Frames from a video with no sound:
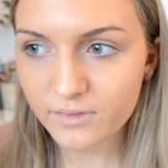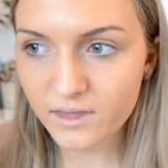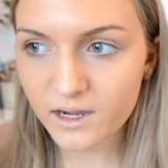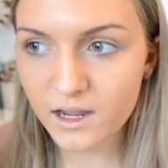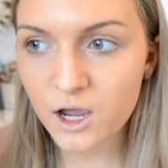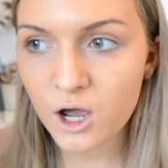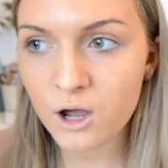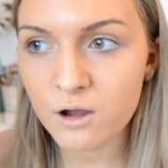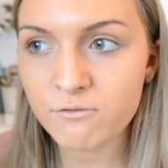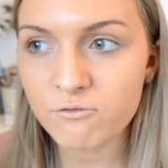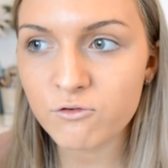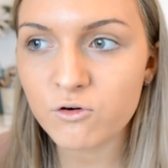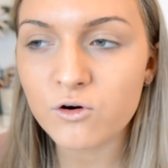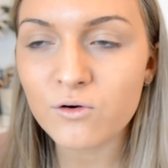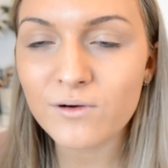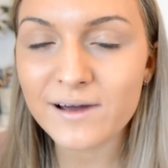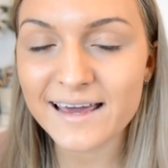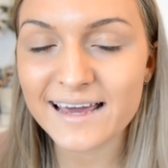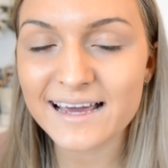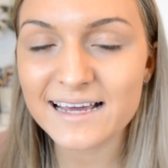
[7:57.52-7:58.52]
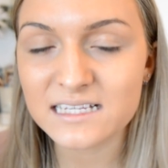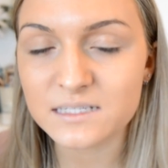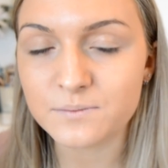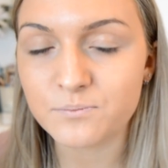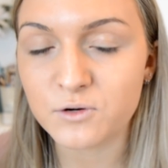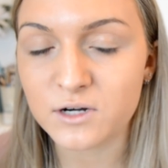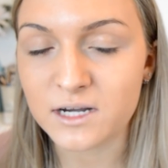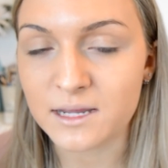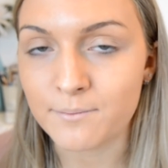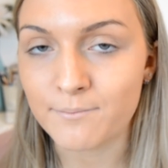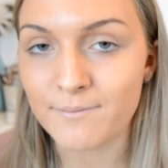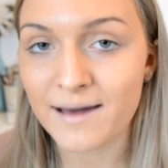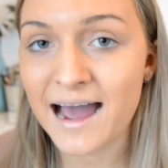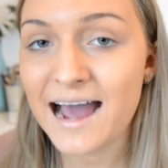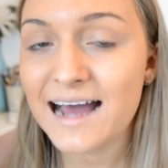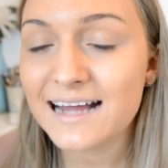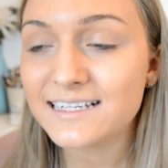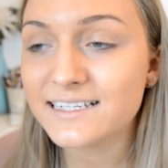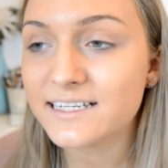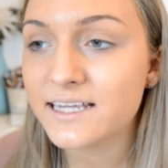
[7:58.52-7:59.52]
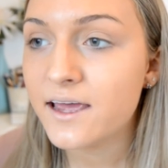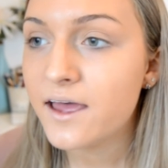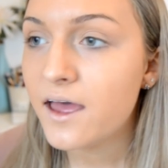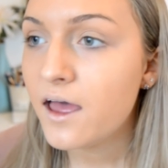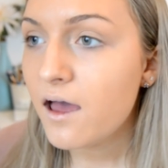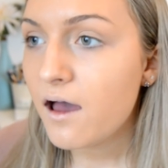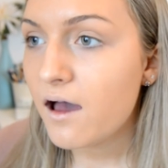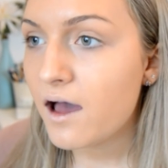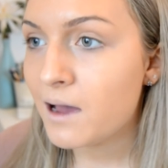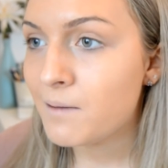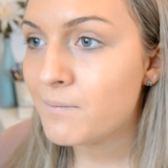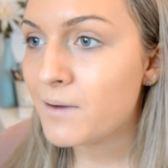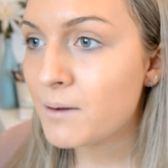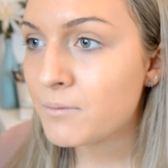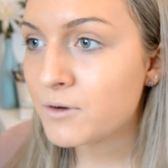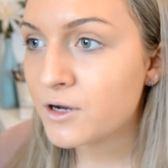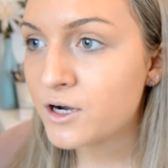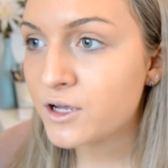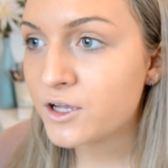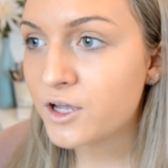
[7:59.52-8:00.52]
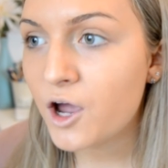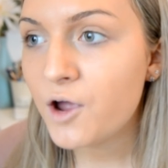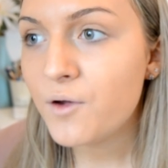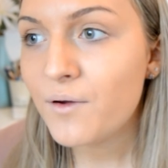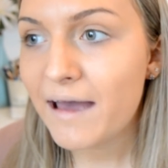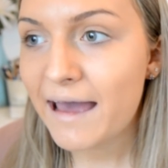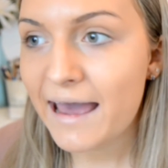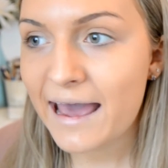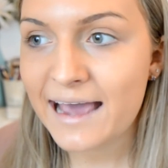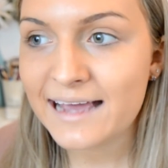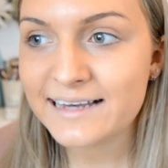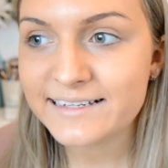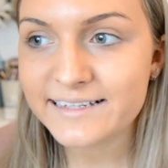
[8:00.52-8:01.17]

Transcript: overall it is pretty matte. I'm going to go ahead